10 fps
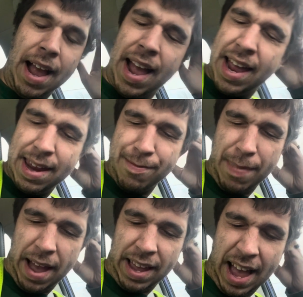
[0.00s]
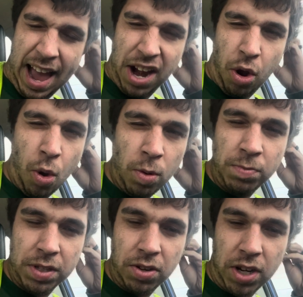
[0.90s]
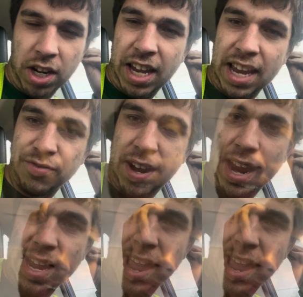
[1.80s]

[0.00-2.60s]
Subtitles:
heading back at home. So talk to you guys when I get.